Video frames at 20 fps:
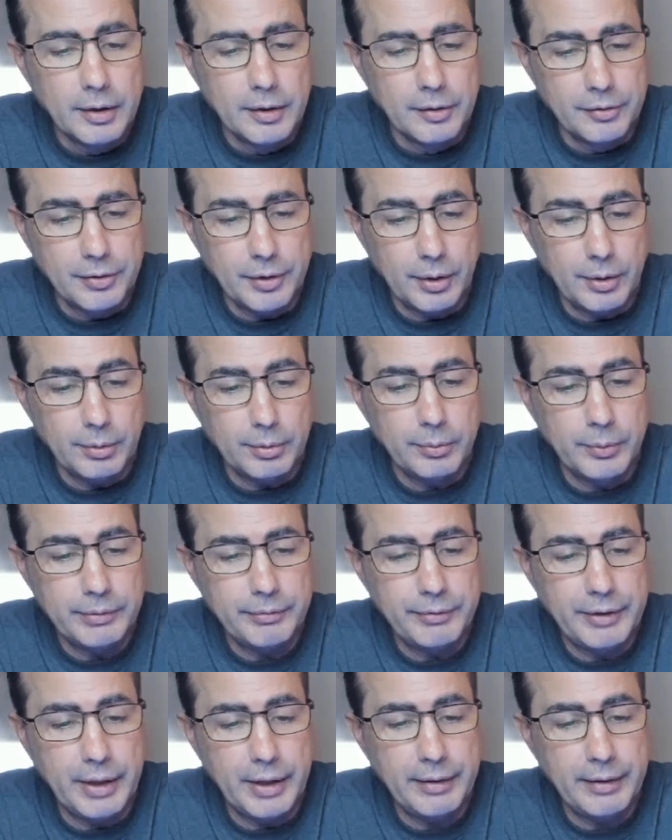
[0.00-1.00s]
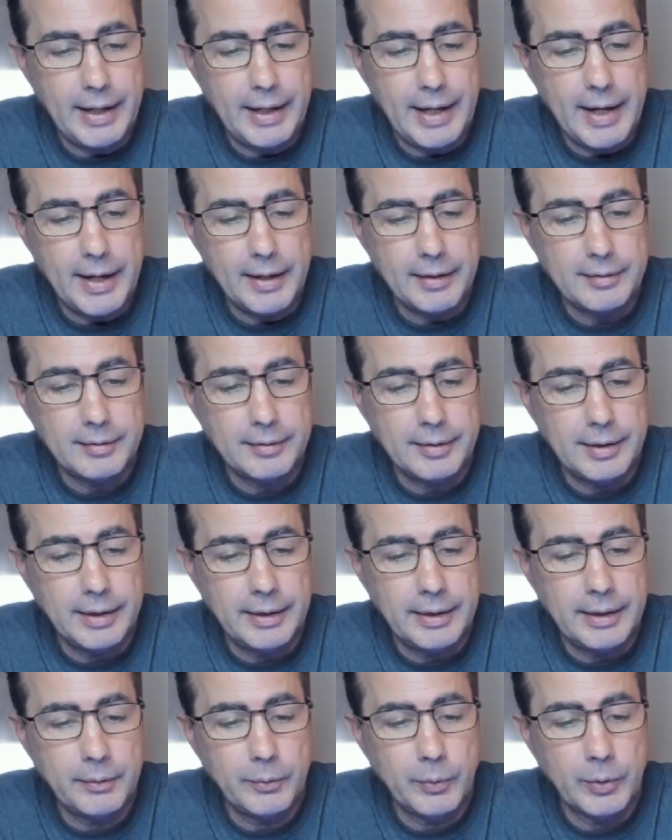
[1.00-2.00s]
So we've done that,
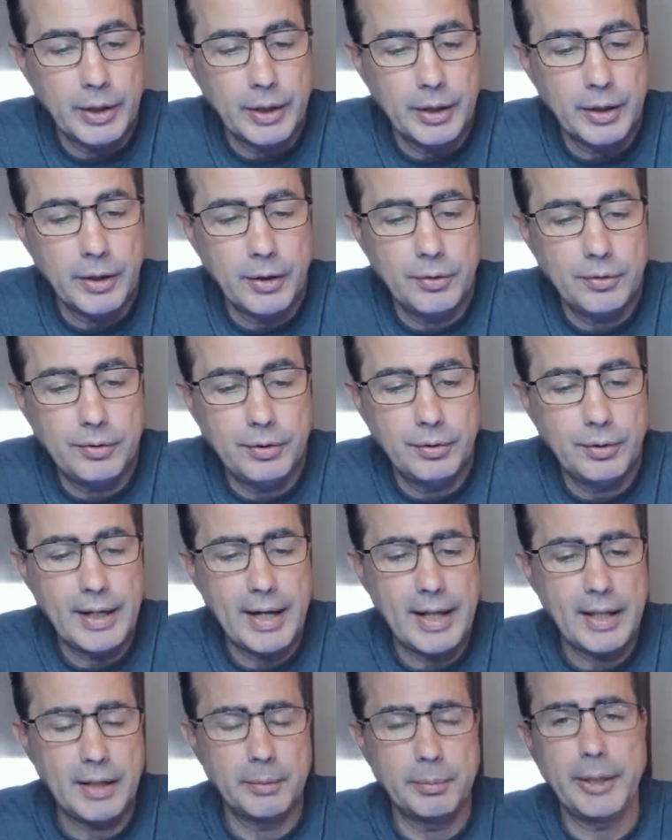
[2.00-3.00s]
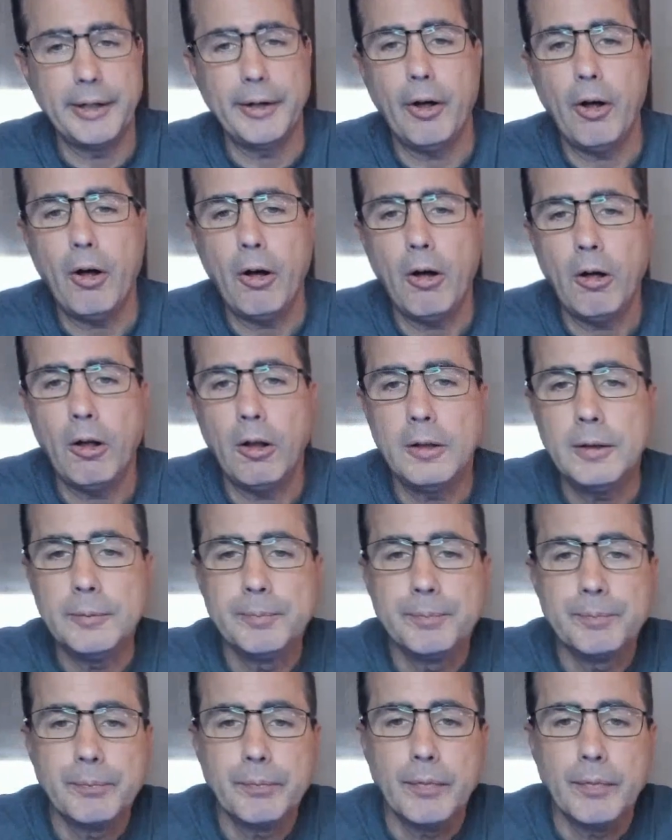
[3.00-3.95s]
and then we're going to go to calibrate Hall,